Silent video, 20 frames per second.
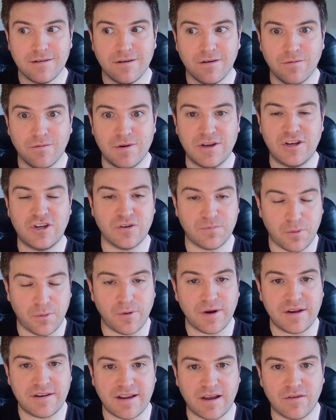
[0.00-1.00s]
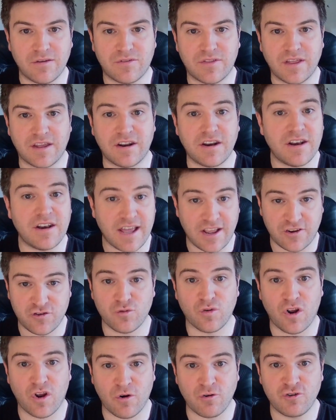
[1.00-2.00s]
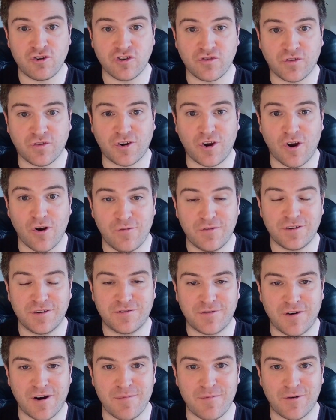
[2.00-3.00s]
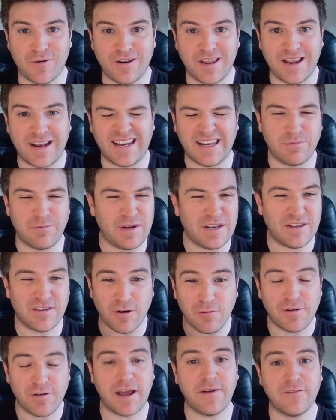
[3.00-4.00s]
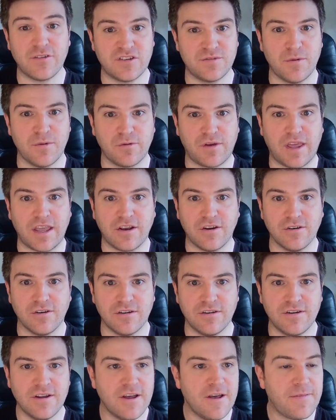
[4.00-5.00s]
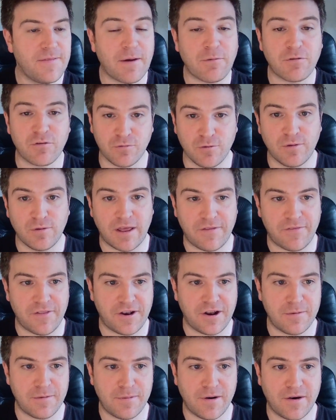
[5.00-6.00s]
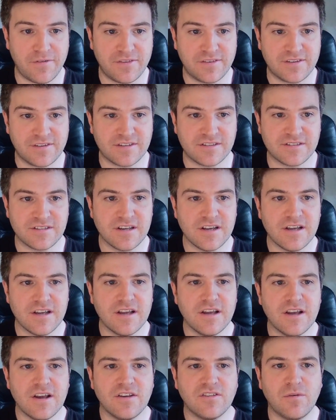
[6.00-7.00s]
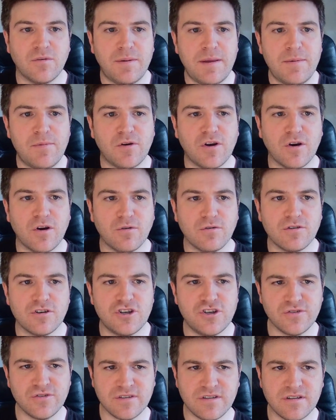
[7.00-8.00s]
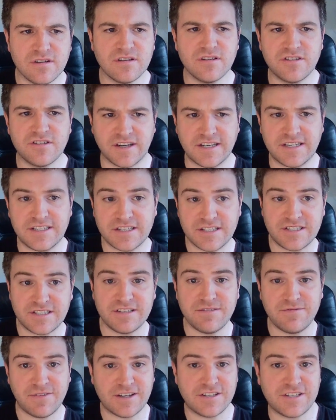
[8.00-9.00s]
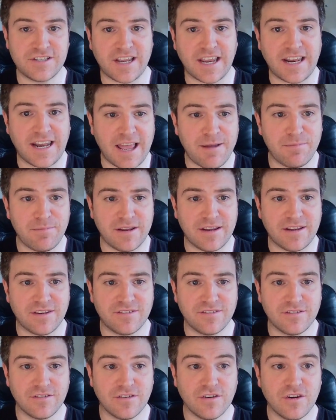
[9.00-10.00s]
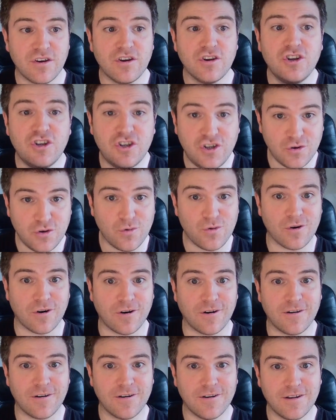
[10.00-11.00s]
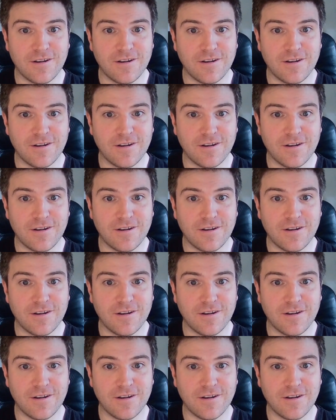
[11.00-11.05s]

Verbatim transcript: we should point out that a natural origins for COVID is far more likely. We don't have a smoking gun that would rule out that hypothesis. So people go, should scientists investigate lab leaks? Sure,